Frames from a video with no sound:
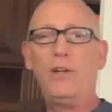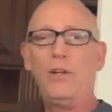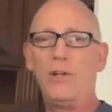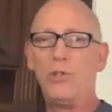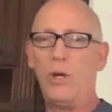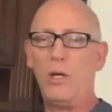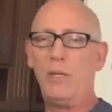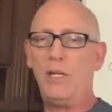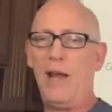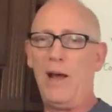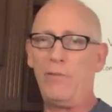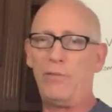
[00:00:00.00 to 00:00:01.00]
And join me
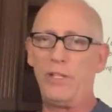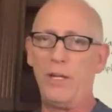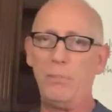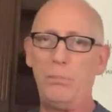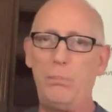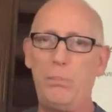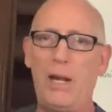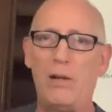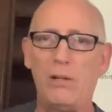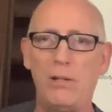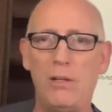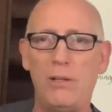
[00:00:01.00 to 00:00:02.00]
now for the
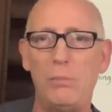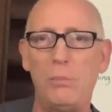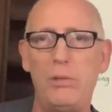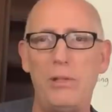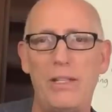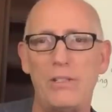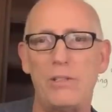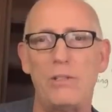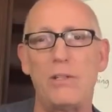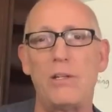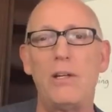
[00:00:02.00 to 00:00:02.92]
unparalleled pleasure,